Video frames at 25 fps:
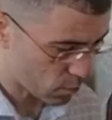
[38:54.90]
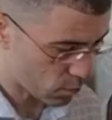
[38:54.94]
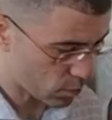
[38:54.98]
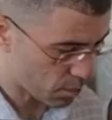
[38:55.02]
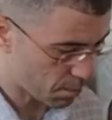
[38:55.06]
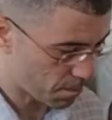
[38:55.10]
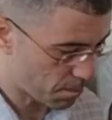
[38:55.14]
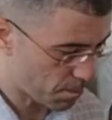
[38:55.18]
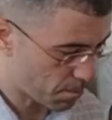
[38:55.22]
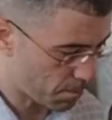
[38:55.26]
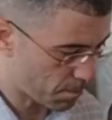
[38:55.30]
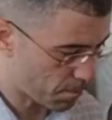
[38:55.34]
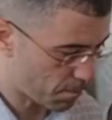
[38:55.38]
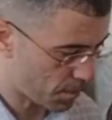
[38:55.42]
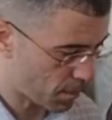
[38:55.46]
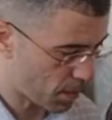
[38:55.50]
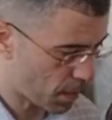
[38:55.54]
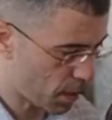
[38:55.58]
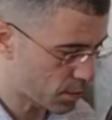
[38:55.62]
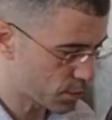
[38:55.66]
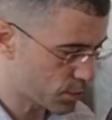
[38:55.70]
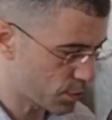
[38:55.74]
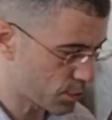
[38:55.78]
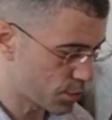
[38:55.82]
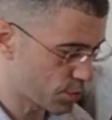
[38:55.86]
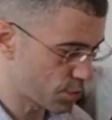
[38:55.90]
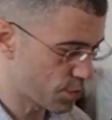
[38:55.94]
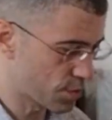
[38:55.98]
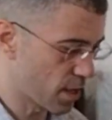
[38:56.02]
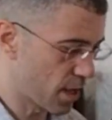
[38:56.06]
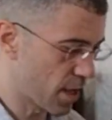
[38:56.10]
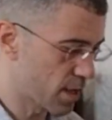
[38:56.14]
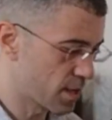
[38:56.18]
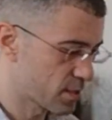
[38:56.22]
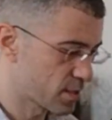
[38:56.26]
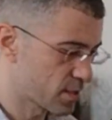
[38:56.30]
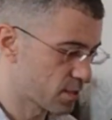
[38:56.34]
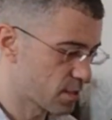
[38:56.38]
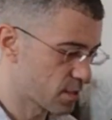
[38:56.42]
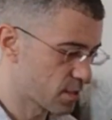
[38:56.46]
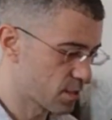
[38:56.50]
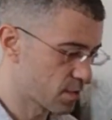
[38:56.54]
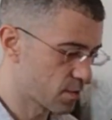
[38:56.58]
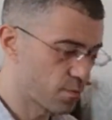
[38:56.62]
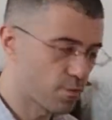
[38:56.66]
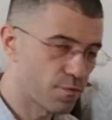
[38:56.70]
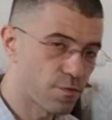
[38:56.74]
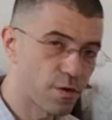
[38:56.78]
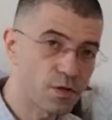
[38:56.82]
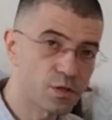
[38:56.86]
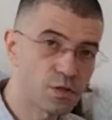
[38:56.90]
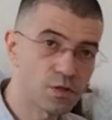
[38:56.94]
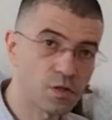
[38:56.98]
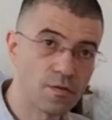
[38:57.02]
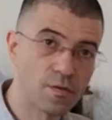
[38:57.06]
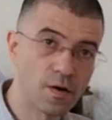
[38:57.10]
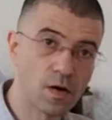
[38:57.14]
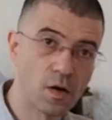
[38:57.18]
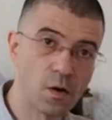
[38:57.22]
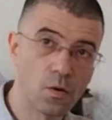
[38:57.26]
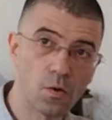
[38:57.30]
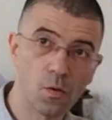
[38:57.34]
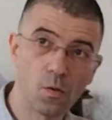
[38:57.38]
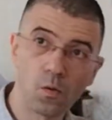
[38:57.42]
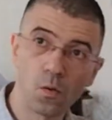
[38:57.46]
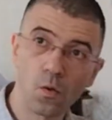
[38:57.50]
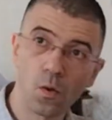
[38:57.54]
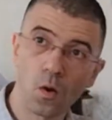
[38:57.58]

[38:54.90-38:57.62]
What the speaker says: do the cartridge test. First of all,